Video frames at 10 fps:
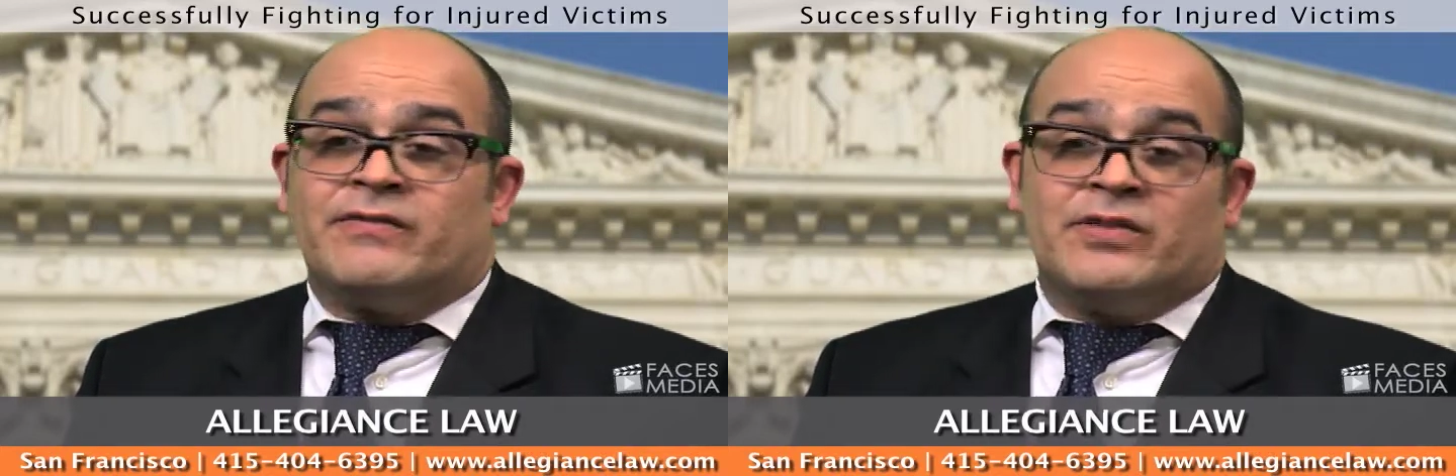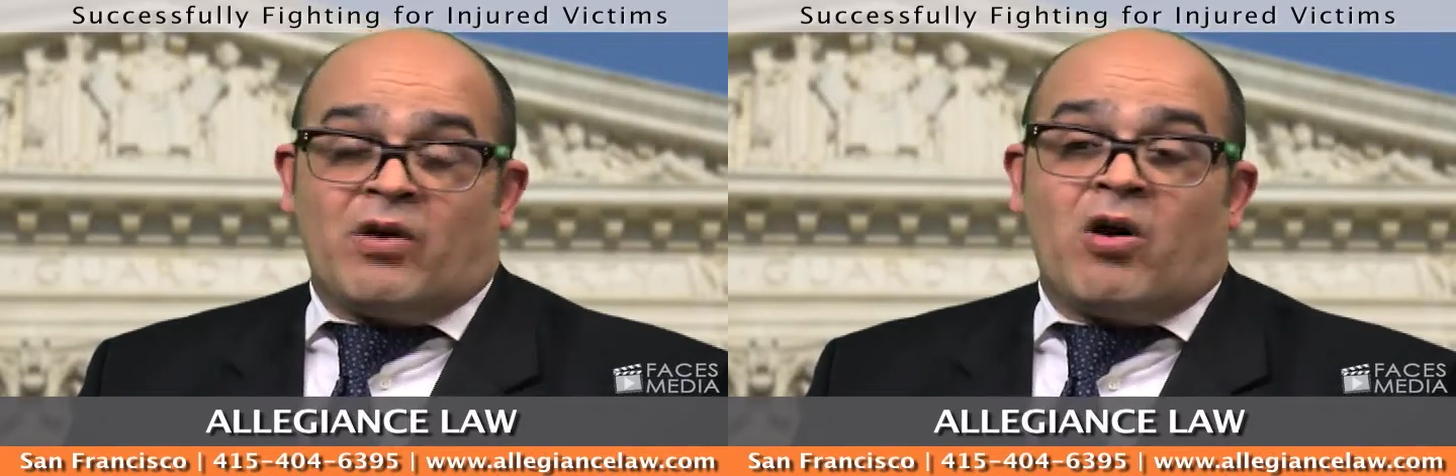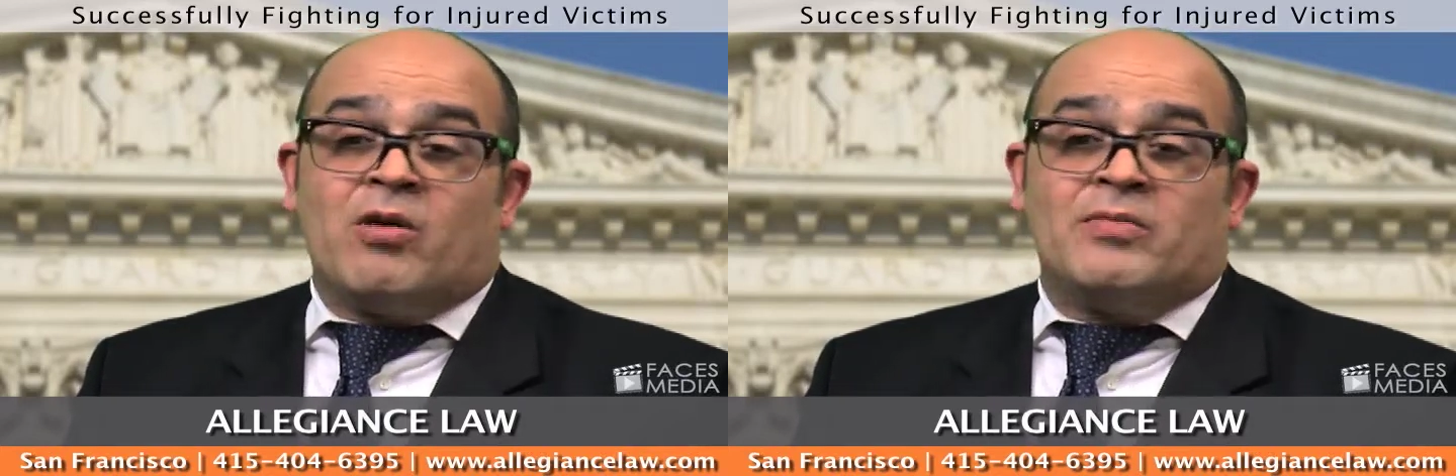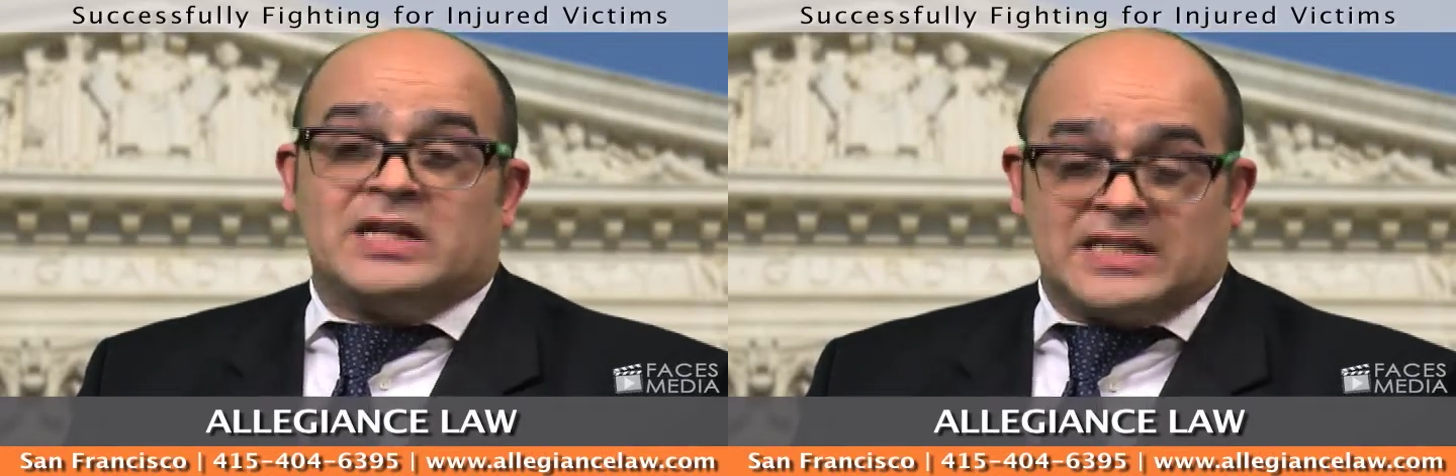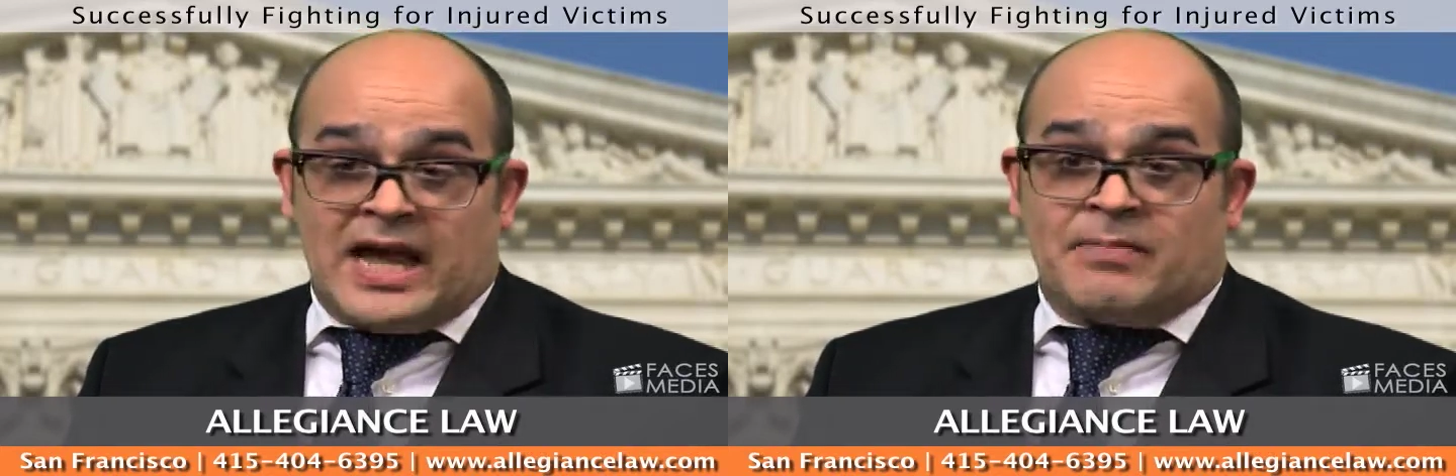for the harm
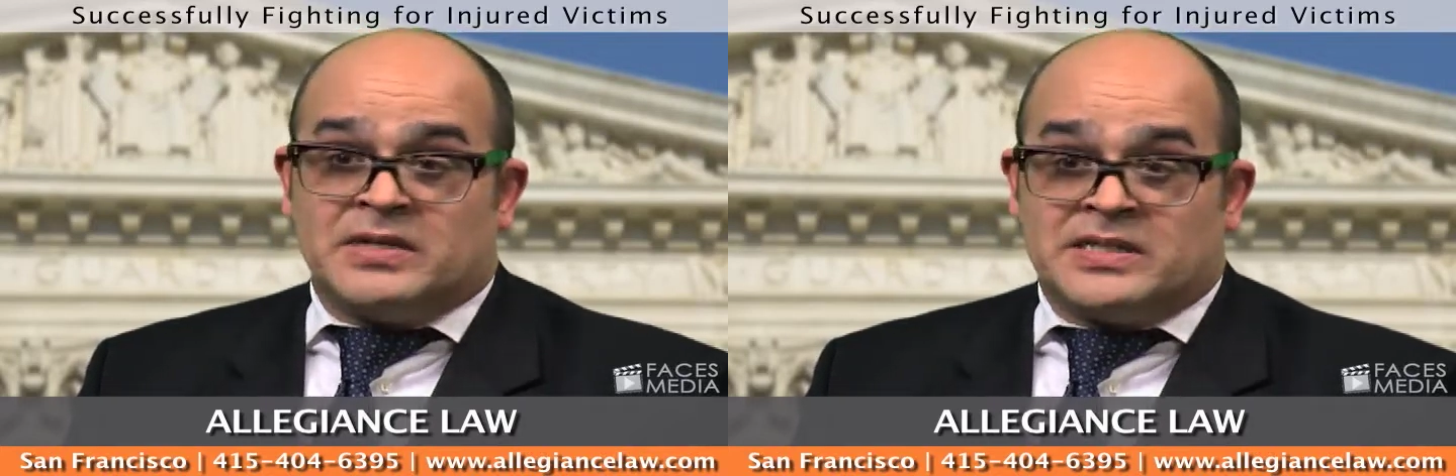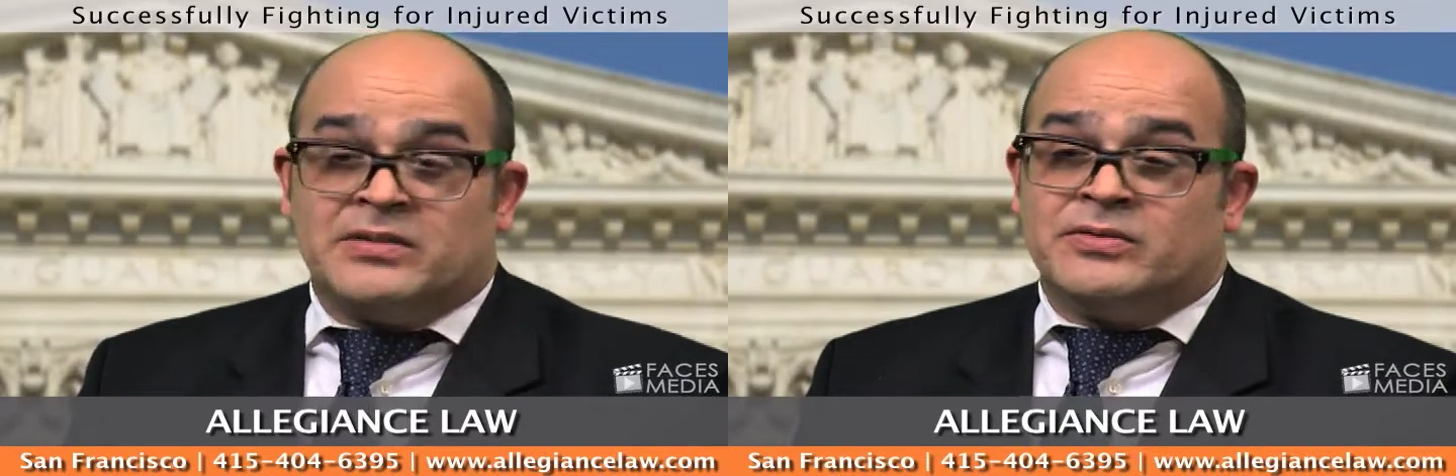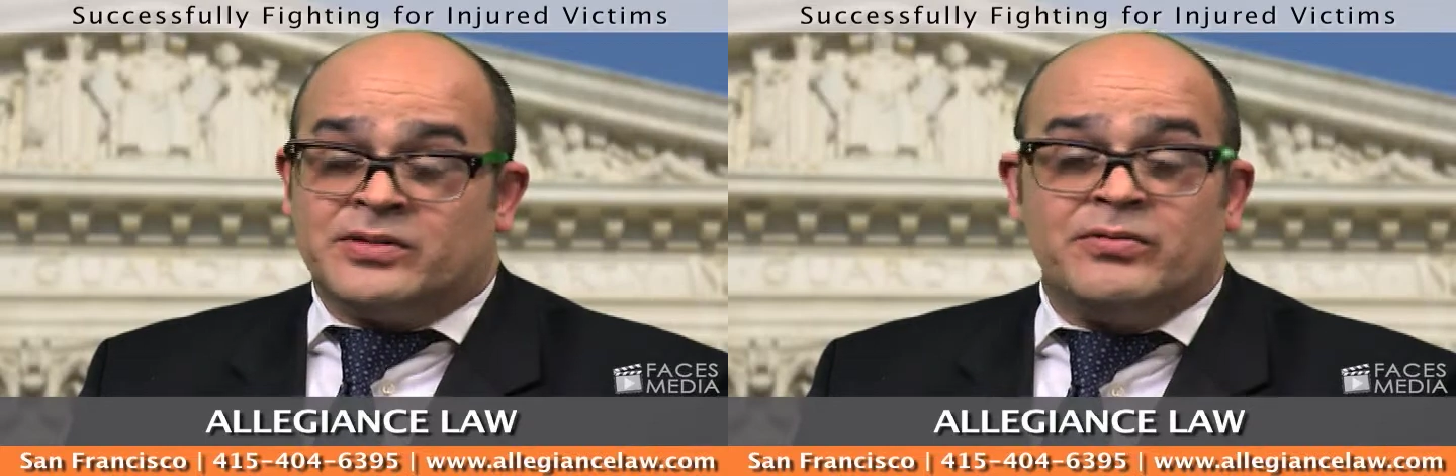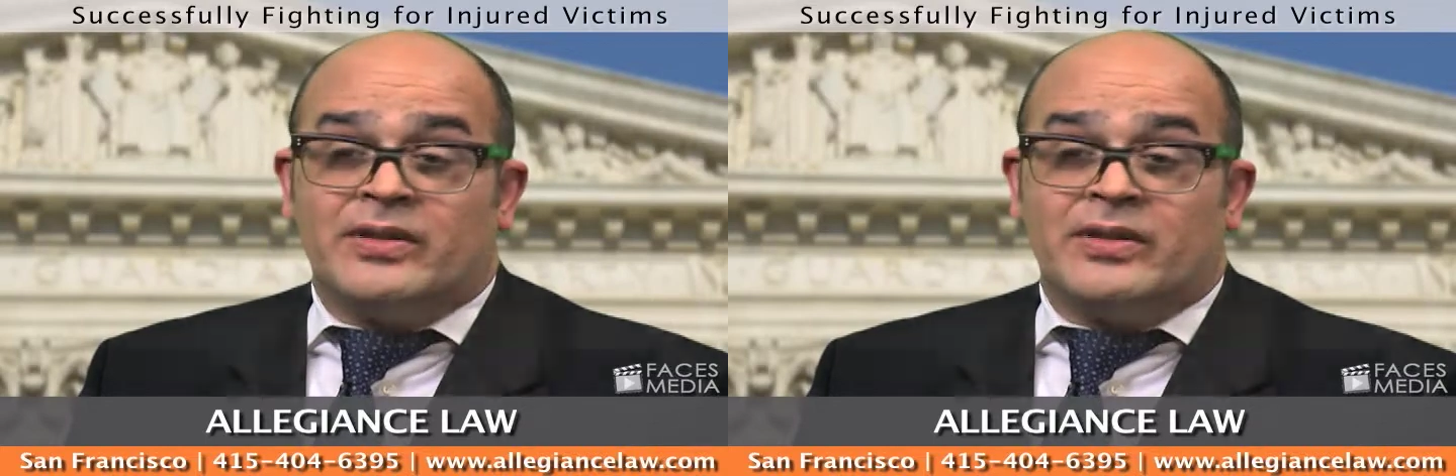that's happened to, to